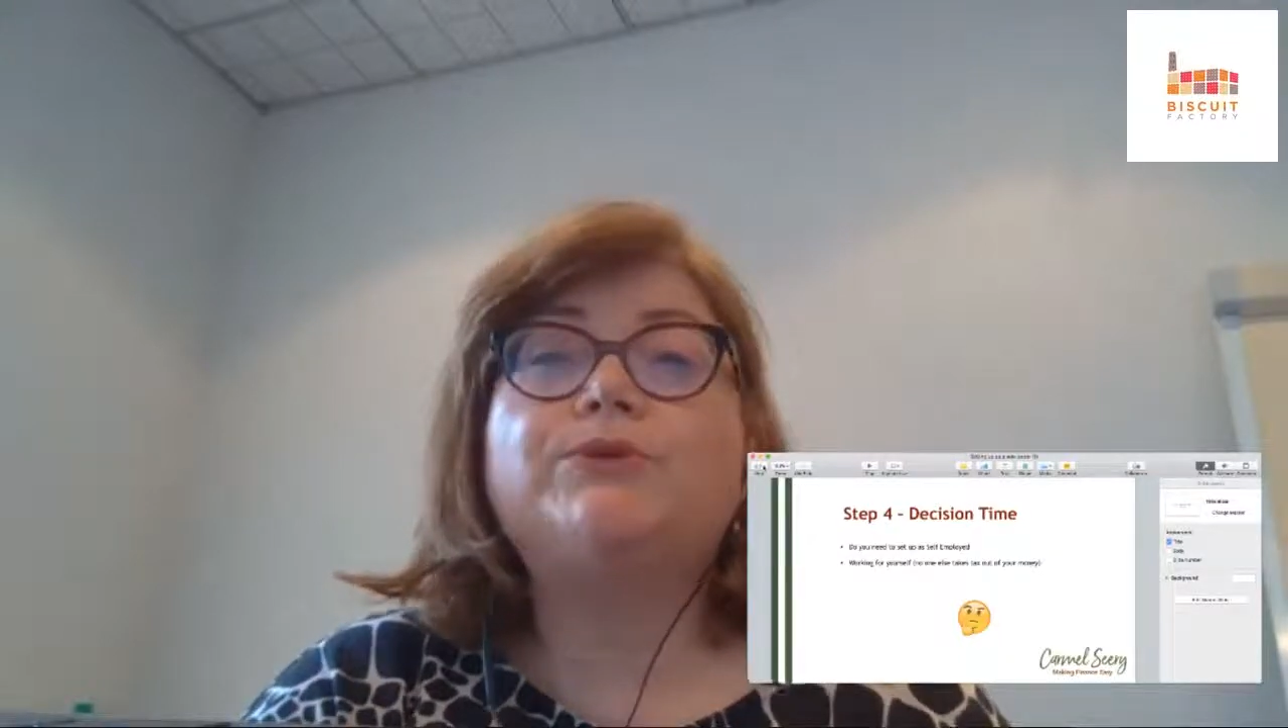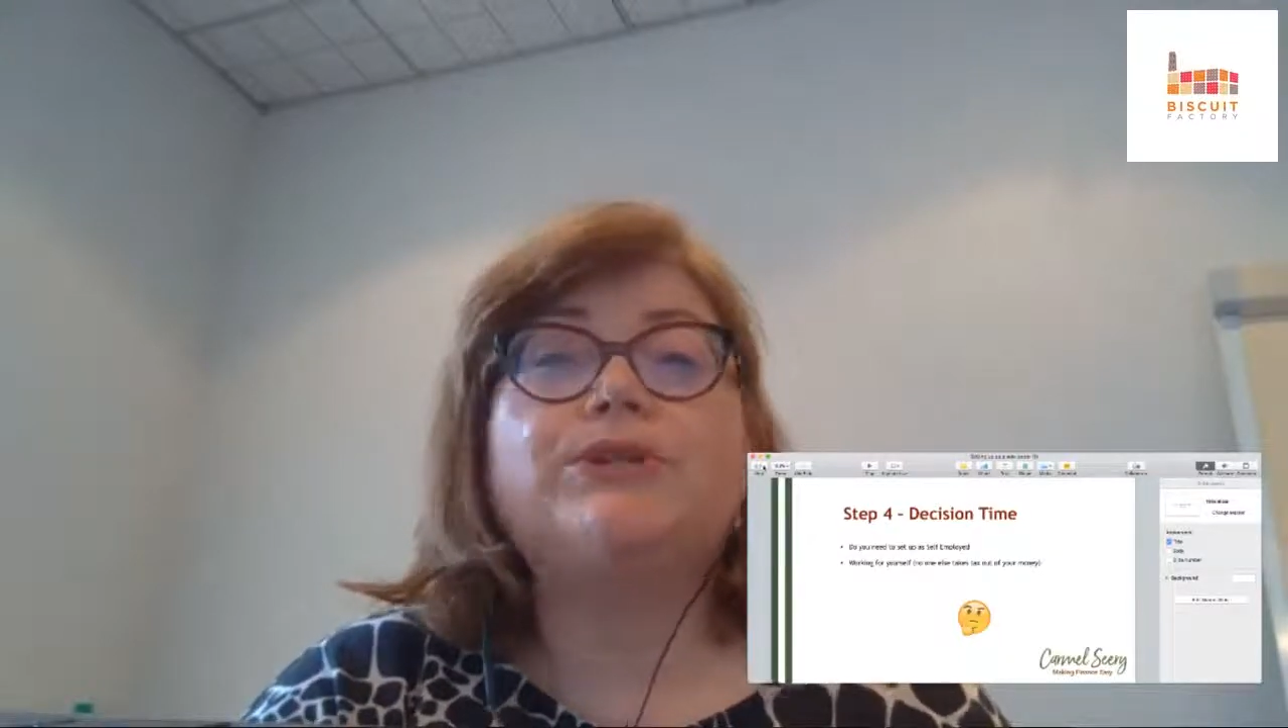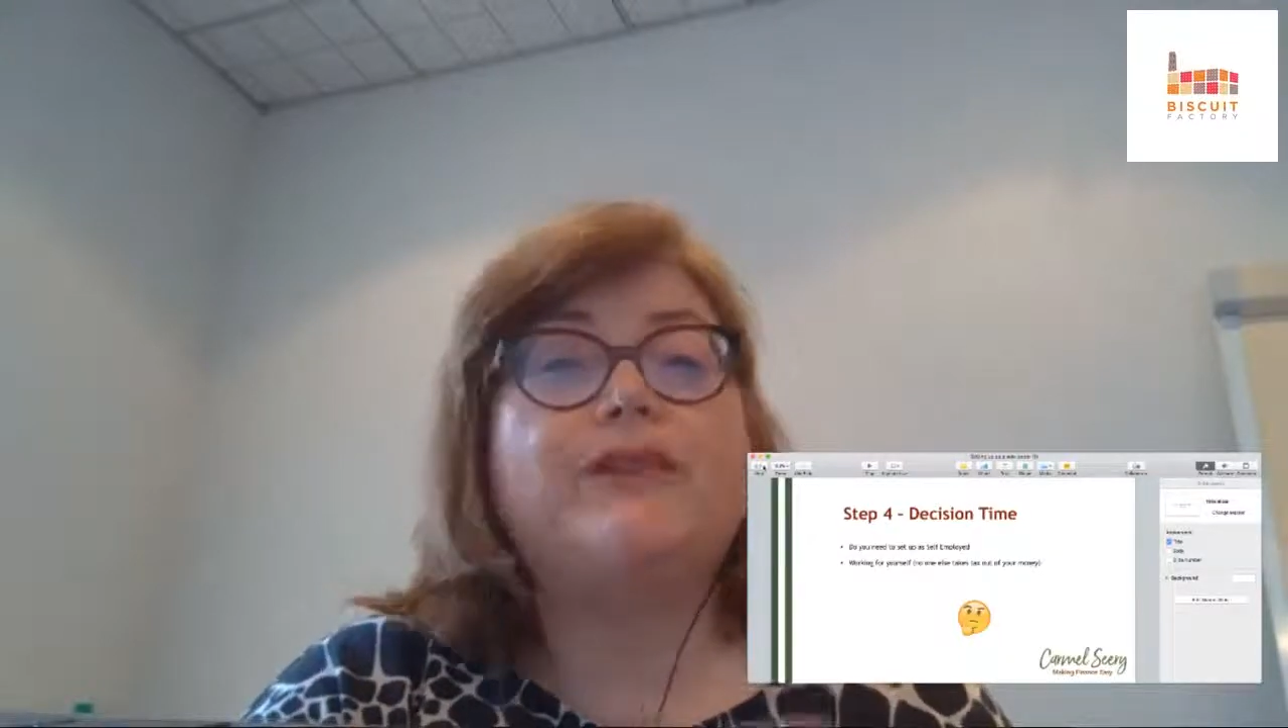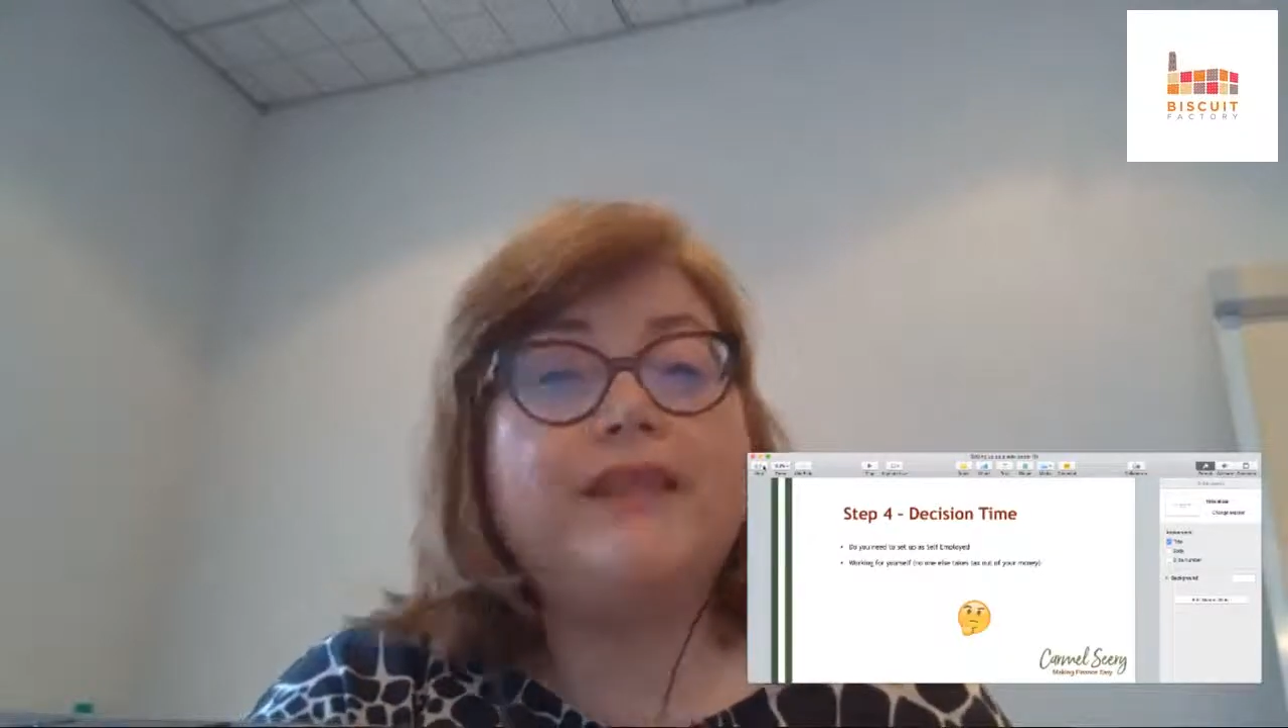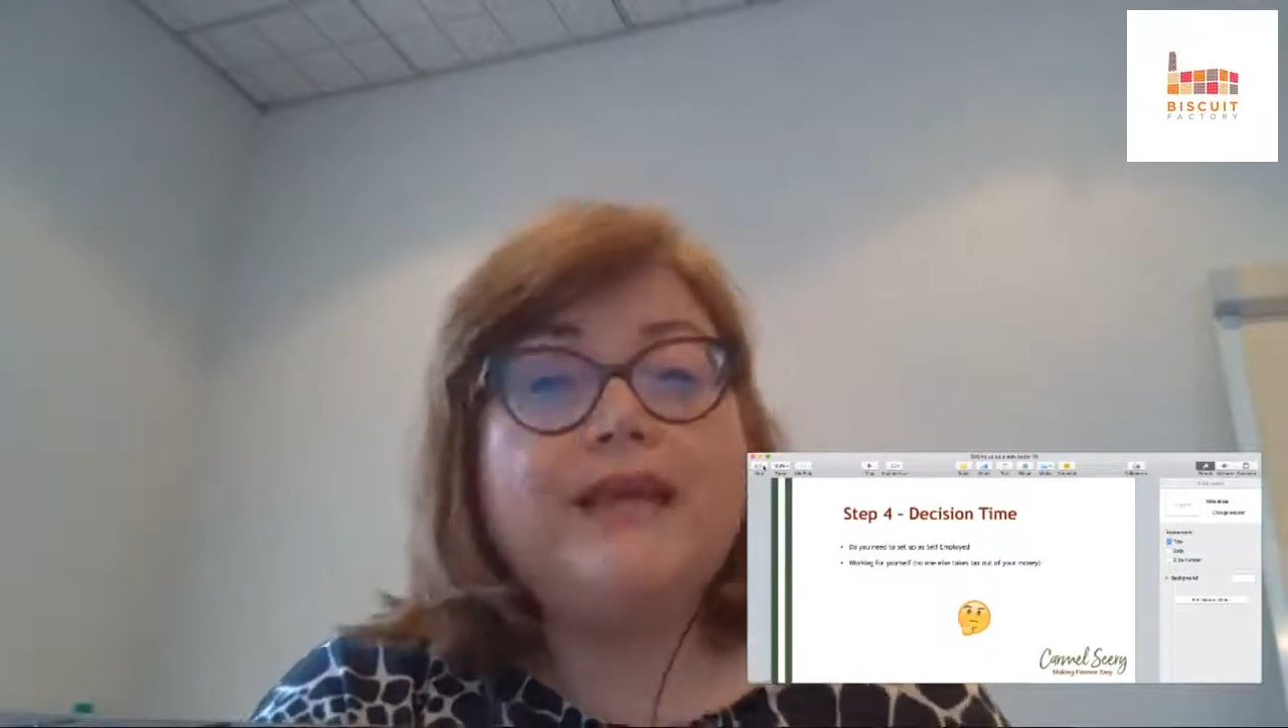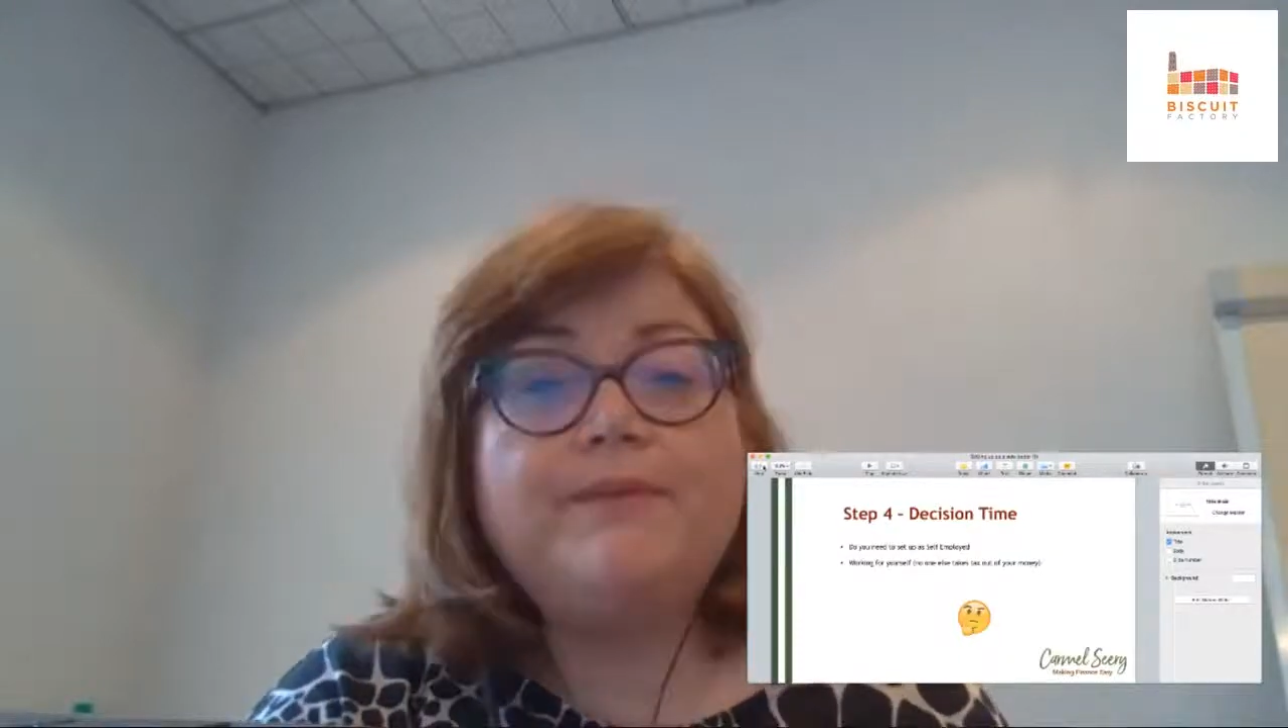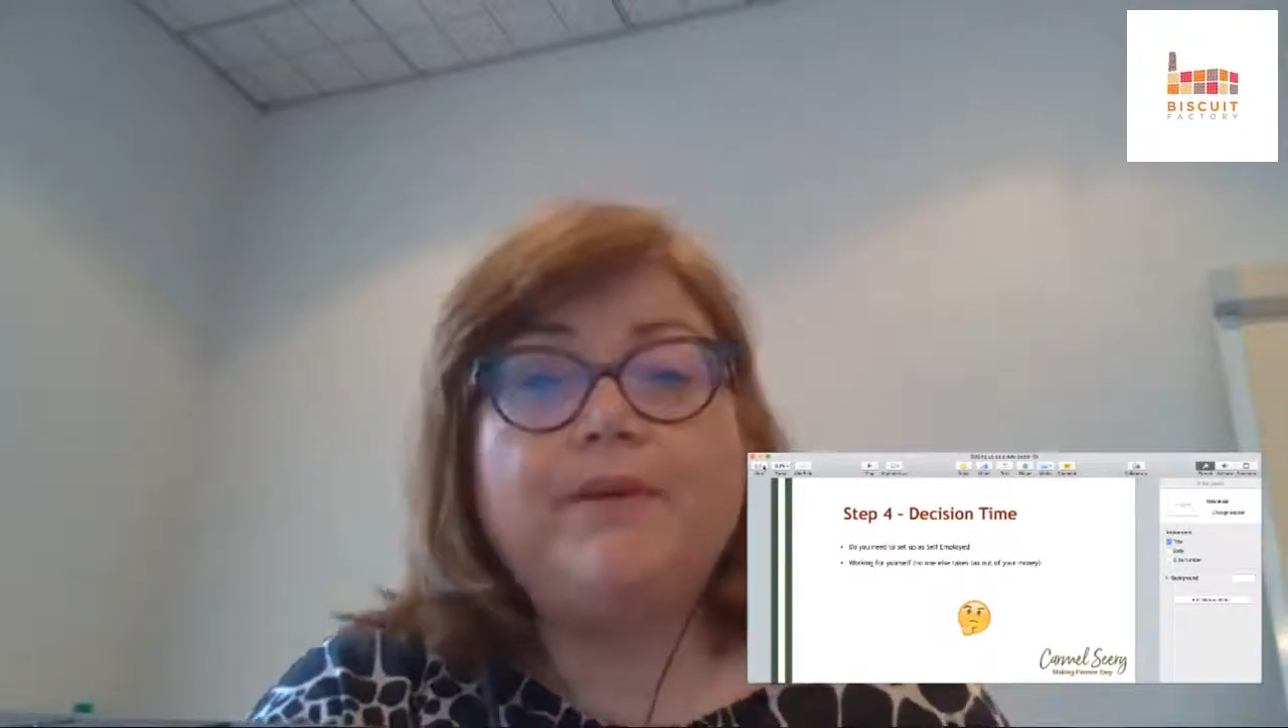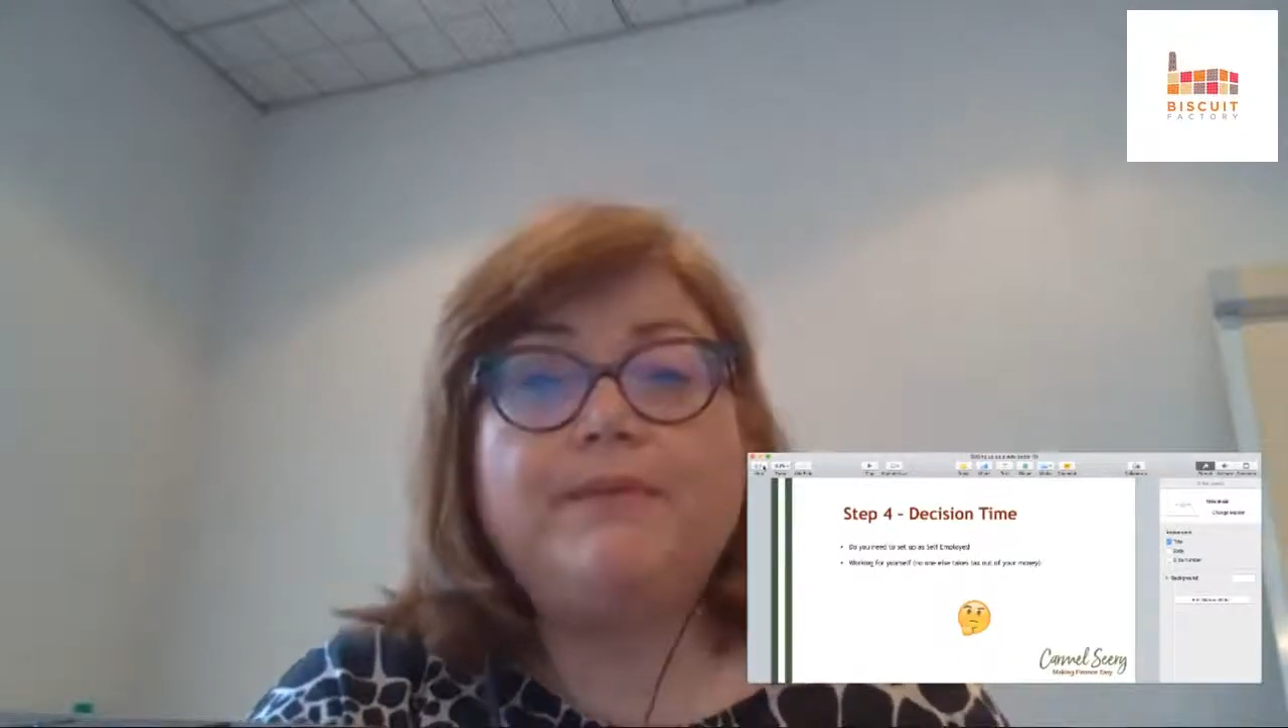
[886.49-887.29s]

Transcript: which I think